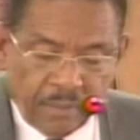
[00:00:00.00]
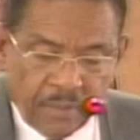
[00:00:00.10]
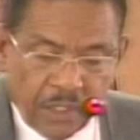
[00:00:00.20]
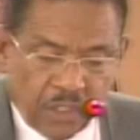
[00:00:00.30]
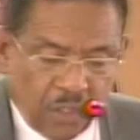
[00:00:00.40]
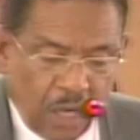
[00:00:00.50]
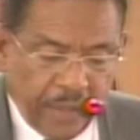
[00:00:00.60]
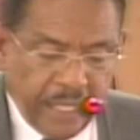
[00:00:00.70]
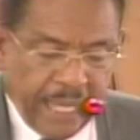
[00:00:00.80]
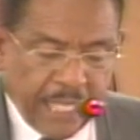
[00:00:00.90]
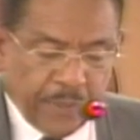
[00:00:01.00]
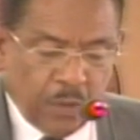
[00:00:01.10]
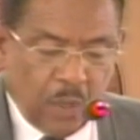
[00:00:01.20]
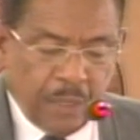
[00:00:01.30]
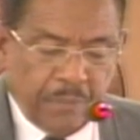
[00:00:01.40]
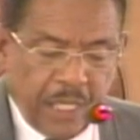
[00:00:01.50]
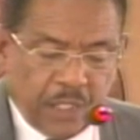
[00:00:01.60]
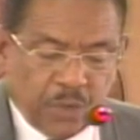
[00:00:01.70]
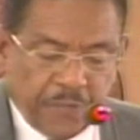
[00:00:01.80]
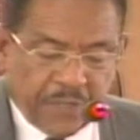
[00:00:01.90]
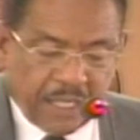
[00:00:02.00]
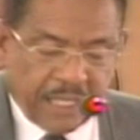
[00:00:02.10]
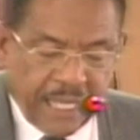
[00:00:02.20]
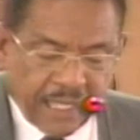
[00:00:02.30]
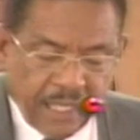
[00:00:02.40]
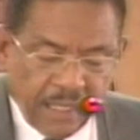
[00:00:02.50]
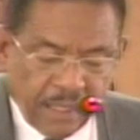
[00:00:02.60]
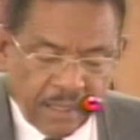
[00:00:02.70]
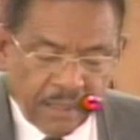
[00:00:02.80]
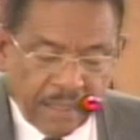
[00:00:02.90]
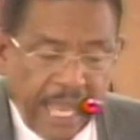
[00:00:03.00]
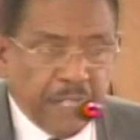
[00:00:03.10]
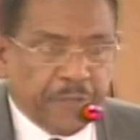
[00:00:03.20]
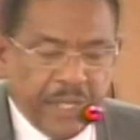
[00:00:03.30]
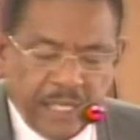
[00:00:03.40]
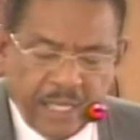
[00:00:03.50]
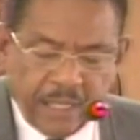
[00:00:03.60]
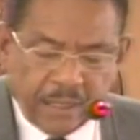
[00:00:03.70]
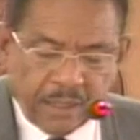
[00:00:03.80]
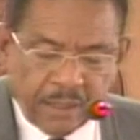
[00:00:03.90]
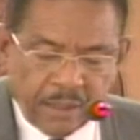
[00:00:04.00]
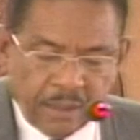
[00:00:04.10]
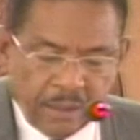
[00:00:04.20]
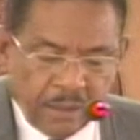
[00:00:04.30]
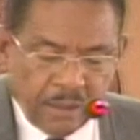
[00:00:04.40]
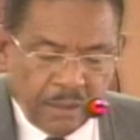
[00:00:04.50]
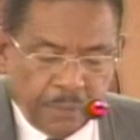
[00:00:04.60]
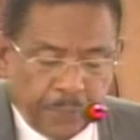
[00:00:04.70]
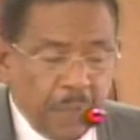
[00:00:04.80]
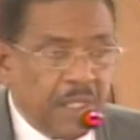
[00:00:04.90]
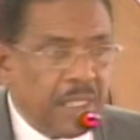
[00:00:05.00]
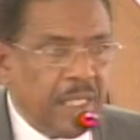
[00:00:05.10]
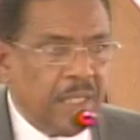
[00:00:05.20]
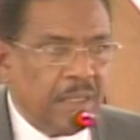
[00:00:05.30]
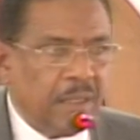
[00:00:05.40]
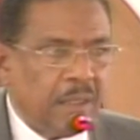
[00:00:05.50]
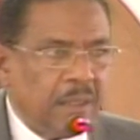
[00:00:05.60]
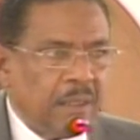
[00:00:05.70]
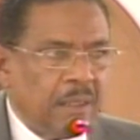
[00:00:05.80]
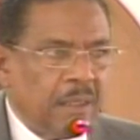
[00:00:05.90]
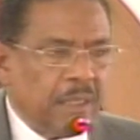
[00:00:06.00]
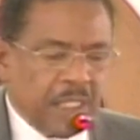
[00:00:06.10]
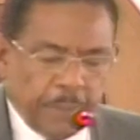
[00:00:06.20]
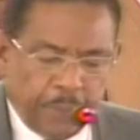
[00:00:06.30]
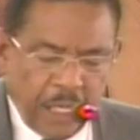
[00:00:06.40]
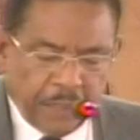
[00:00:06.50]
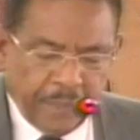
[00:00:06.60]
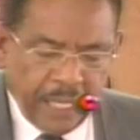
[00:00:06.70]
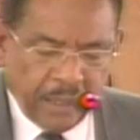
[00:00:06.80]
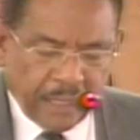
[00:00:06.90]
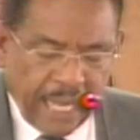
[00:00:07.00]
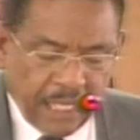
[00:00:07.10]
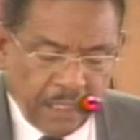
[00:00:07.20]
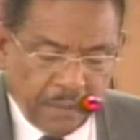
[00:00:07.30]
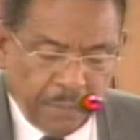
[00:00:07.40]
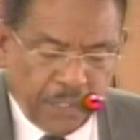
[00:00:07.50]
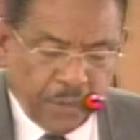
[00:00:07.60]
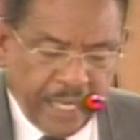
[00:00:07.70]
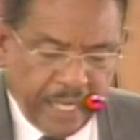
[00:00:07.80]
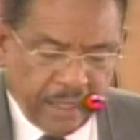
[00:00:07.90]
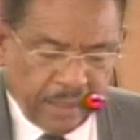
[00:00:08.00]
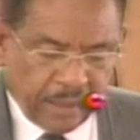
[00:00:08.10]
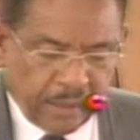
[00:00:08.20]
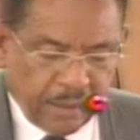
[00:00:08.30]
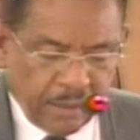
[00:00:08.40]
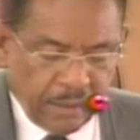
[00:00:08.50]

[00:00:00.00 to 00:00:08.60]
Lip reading: The story has been one mixed with successes and failures, promises, disappointments, and betrayals.